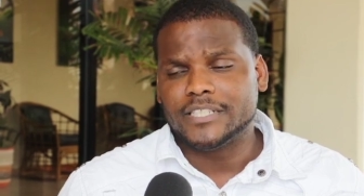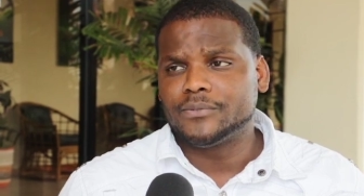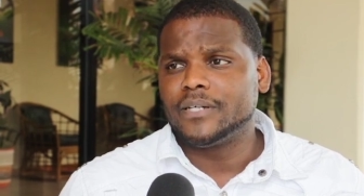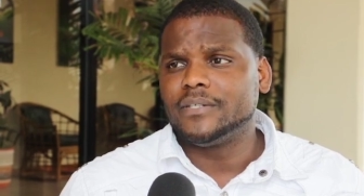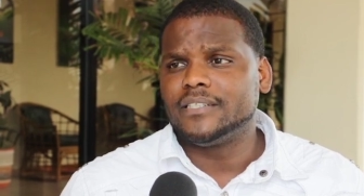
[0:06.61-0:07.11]
That's
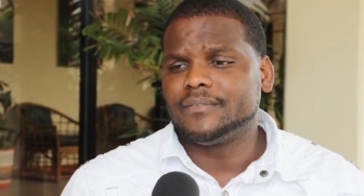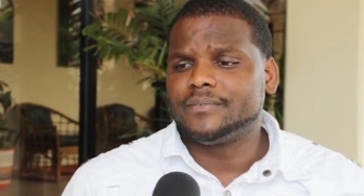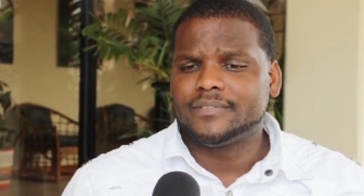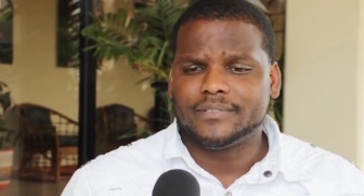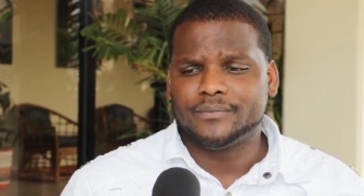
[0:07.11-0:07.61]
why we
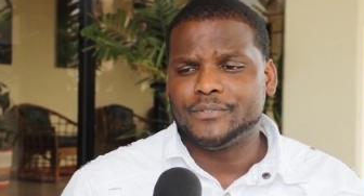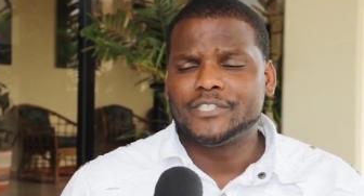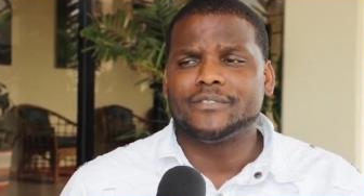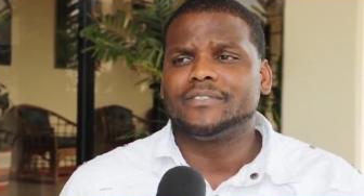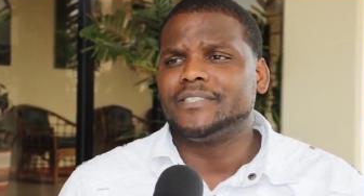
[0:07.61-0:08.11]

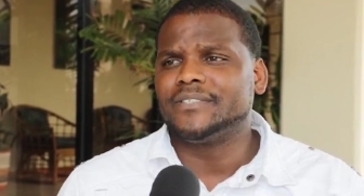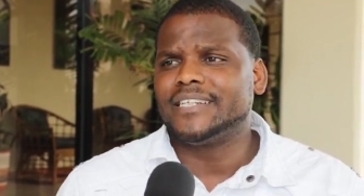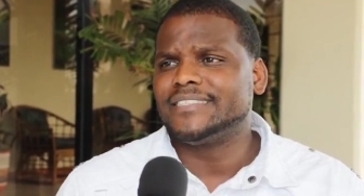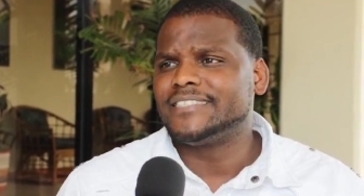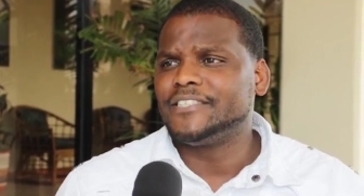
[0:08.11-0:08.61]
reach out to you
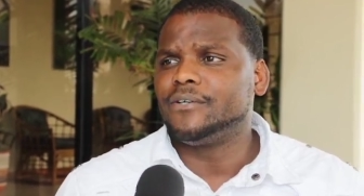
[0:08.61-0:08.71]
guys to see